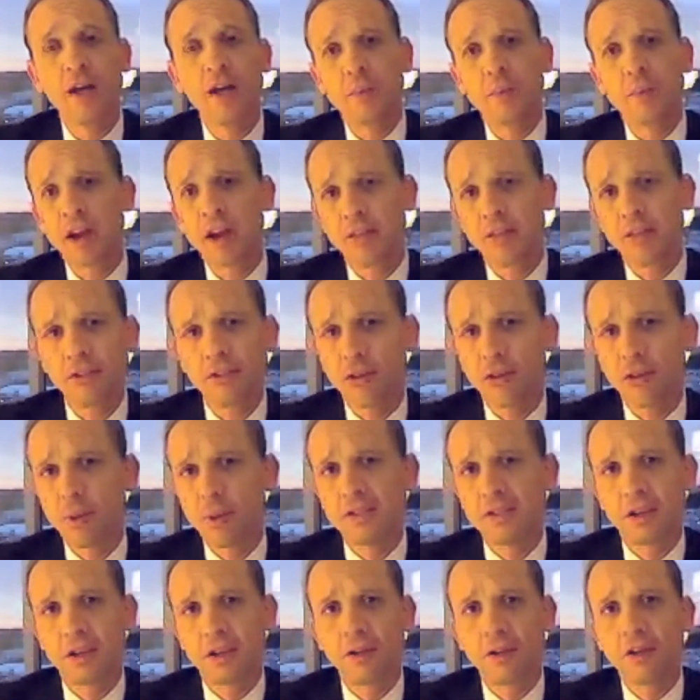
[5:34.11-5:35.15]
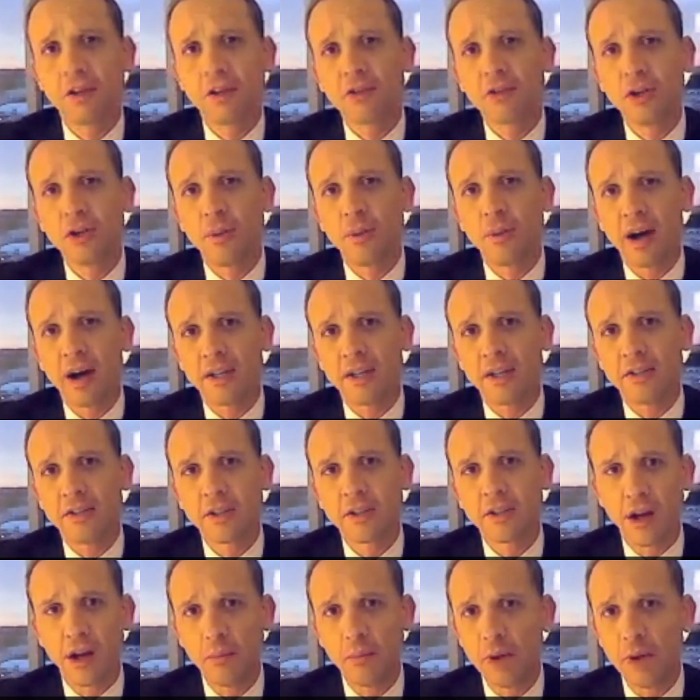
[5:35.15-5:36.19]
But I think they're basically of two
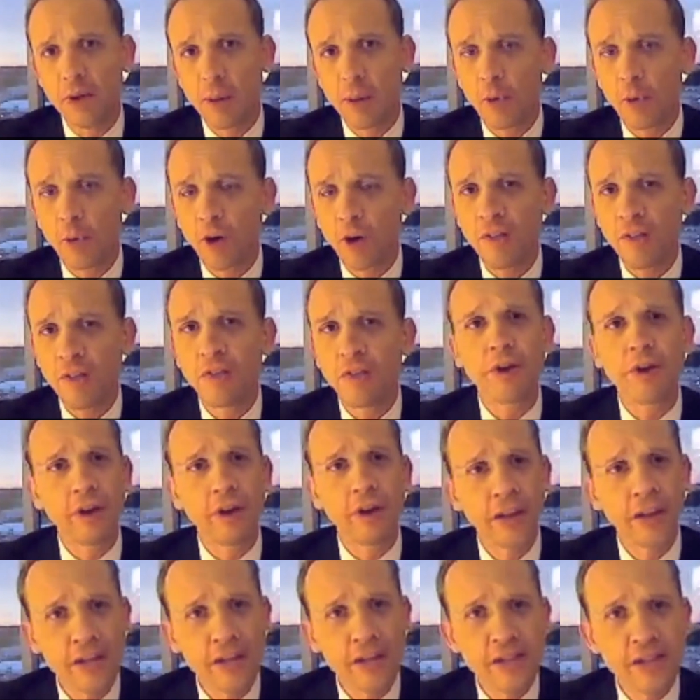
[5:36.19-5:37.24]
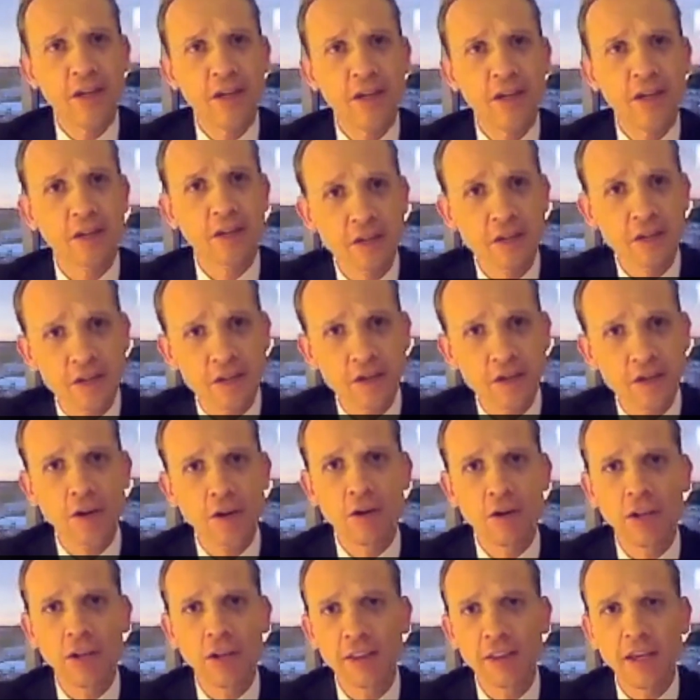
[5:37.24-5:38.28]
minds. Um, number one, there is a
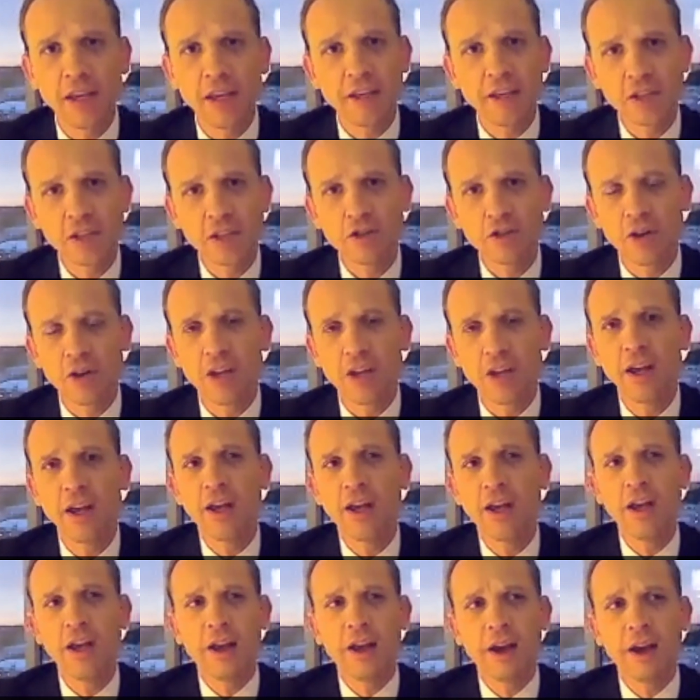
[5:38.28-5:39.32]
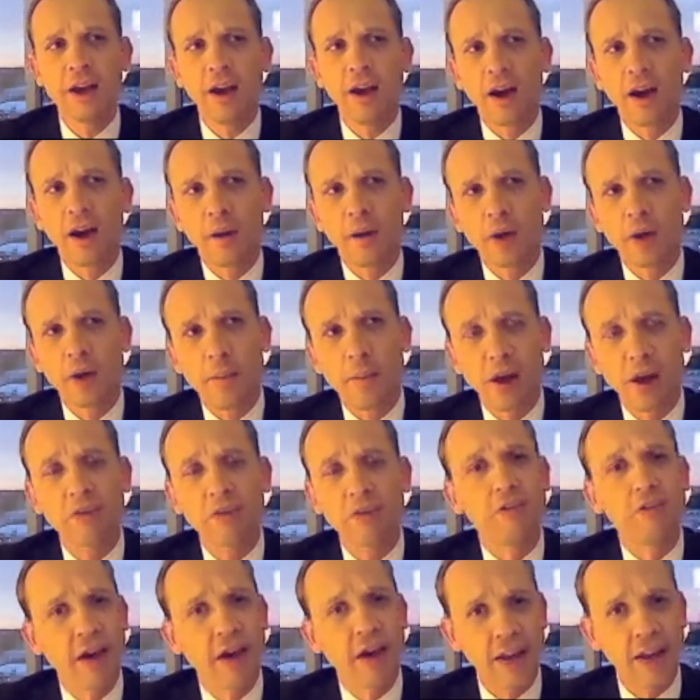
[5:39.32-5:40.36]
concern in the industry um, about
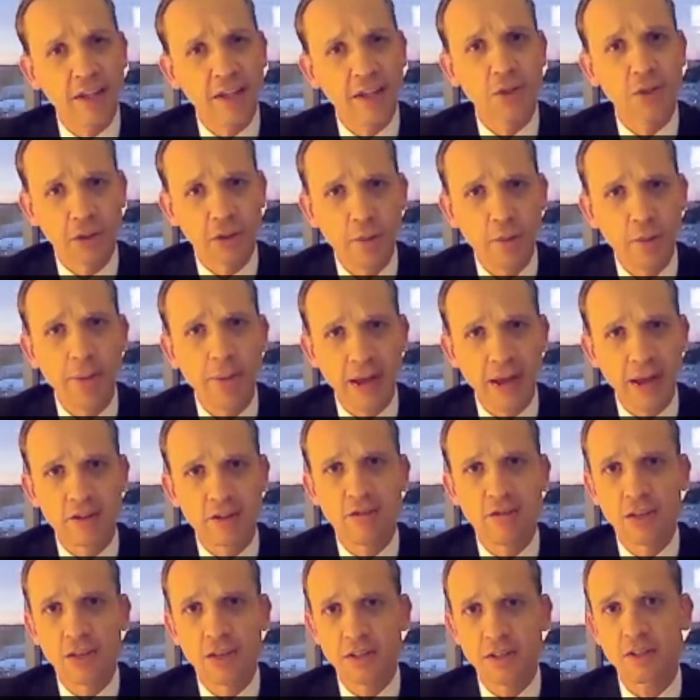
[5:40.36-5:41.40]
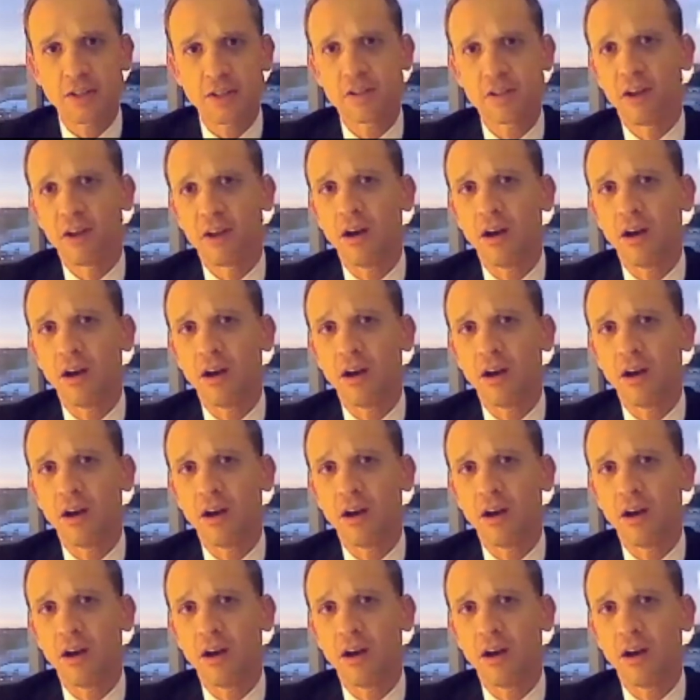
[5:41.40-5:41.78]
the financial impact of this.